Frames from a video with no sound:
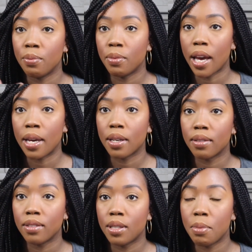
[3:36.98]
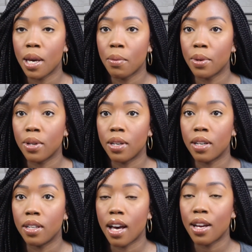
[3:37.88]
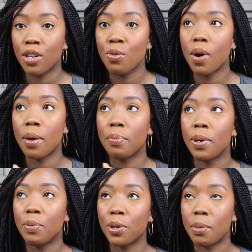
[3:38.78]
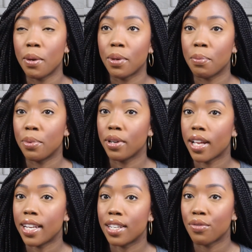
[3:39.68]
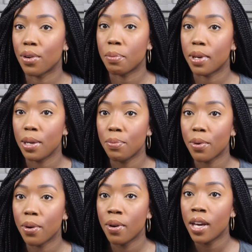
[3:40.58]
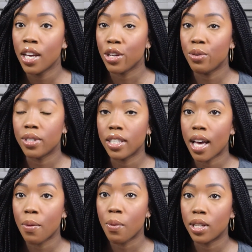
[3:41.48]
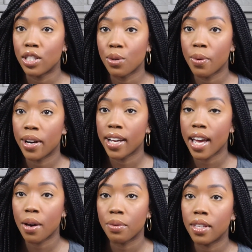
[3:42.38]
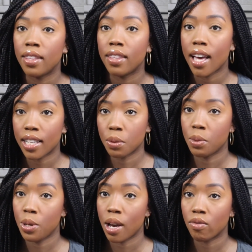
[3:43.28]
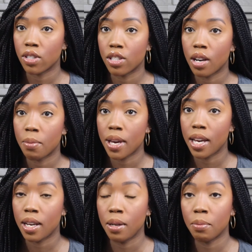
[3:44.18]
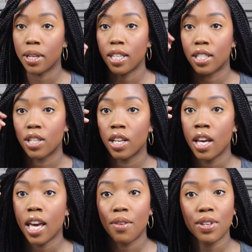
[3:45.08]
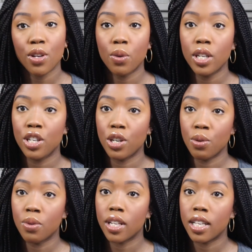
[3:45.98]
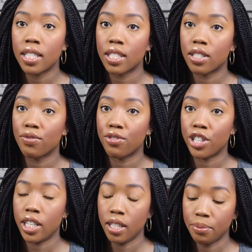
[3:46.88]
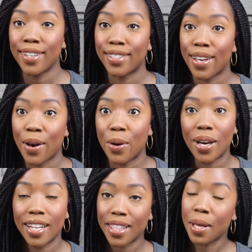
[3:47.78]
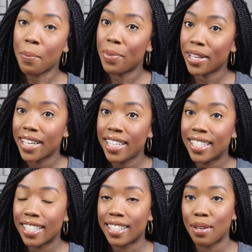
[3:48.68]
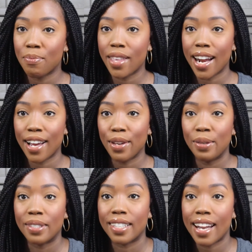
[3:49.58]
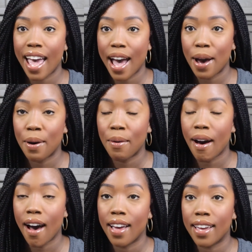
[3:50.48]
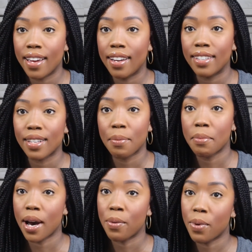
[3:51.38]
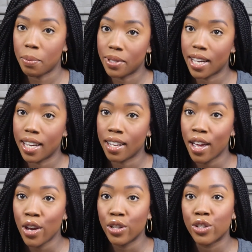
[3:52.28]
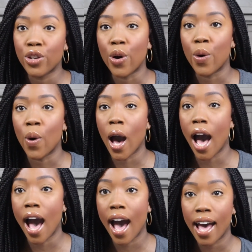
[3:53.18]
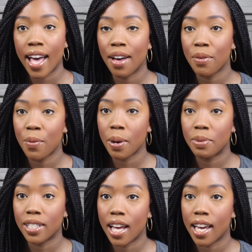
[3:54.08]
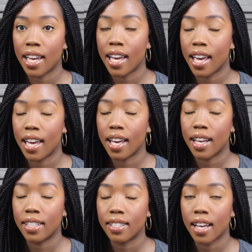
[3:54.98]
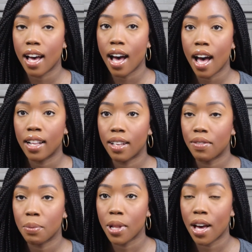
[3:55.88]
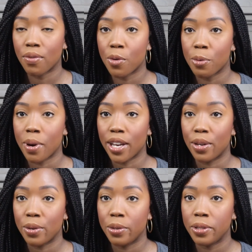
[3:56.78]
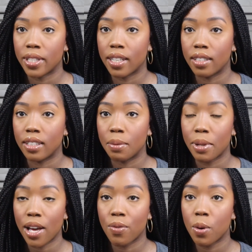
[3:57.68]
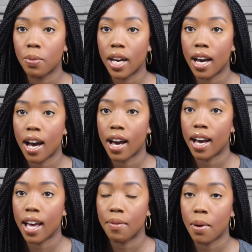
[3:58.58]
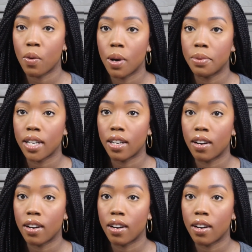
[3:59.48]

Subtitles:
like to be able to you want people to be able to book like different people using that one Square account, then that's when you have to start paying. But if it's only you, then it's free. So the booking system that I use now is my website. So I have a website and I love the platform I use. The platform that I have my website